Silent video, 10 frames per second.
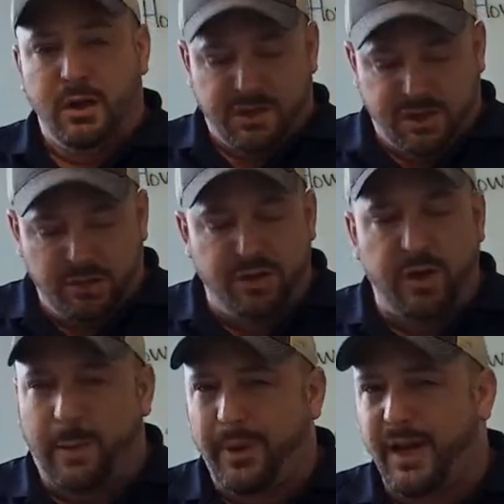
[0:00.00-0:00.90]
so do you
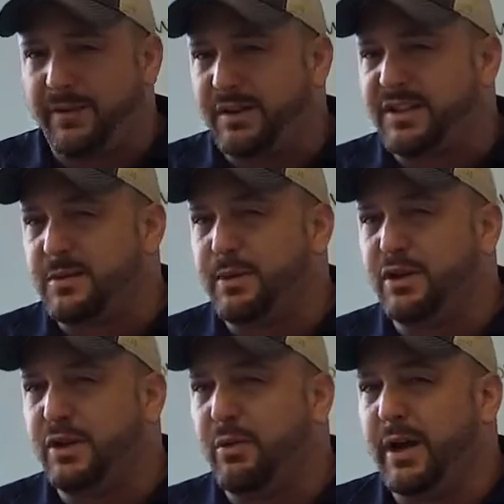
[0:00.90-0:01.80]
happen to have a
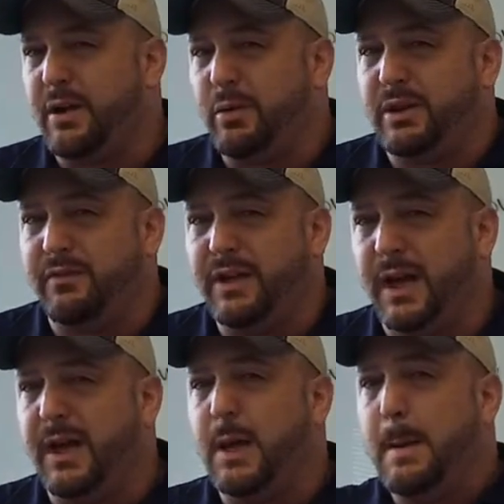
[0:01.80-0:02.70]
disability rating with the
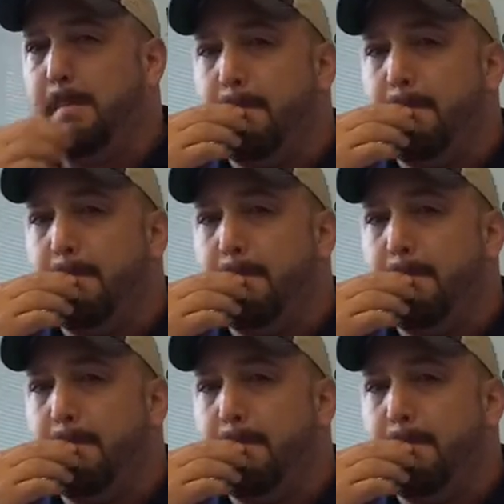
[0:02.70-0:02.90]
VA?